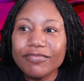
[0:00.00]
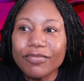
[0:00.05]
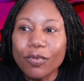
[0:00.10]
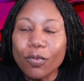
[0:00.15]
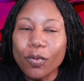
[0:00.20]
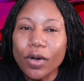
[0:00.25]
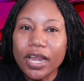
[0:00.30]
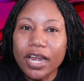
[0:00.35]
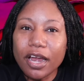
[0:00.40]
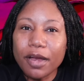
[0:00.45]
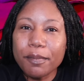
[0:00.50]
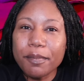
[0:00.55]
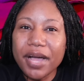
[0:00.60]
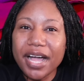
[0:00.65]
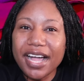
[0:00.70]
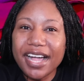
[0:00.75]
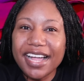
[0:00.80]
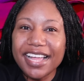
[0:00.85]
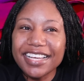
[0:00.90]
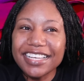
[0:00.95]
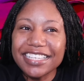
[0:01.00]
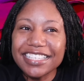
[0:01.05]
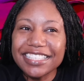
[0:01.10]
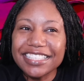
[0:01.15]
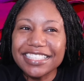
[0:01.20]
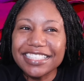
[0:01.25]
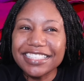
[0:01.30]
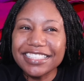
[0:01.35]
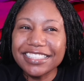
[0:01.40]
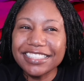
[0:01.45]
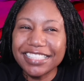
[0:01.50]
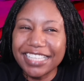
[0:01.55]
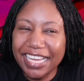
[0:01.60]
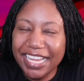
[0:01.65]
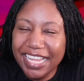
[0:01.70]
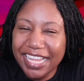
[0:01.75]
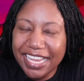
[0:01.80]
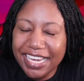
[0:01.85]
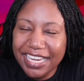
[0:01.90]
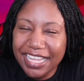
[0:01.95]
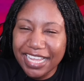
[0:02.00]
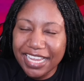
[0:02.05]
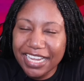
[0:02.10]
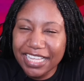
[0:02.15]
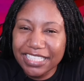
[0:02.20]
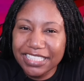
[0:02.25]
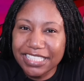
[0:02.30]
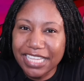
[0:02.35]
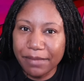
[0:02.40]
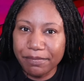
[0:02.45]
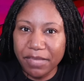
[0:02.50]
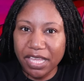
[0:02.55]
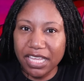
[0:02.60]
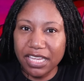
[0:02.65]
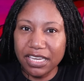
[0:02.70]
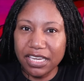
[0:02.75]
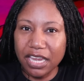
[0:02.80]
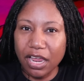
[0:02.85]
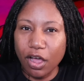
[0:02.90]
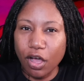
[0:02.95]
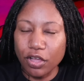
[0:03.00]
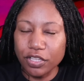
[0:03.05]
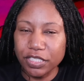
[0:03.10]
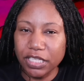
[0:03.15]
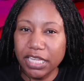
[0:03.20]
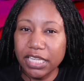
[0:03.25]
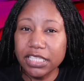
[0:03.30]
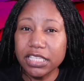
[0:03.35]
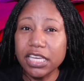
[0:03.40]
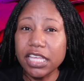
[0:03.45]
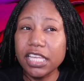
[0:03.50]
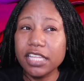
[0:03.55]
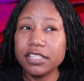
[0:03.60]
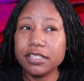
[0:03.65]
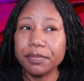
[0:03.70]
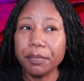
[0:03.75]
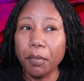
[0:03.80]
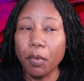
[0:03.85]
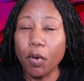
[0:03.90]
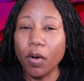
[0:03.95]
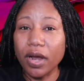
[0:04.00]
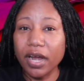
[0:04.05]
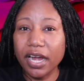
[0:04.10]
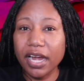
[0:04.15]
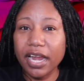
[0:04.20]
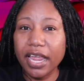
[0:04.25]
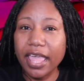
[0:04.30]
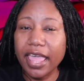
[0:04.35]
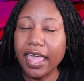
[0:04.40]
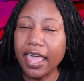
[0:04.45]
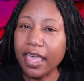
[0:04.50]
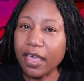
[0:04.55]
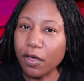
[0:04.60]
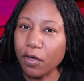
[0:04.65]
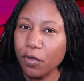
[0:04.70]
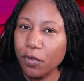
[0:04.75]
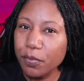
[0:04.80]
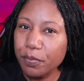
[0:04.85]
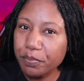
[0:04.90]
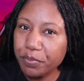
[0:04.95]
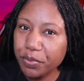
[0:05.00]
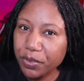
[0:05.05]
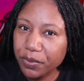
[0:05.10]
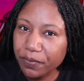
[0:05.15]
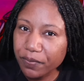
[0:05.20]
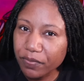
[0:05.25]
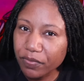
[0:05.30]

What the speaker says: what Armand did and accept that he needs more help.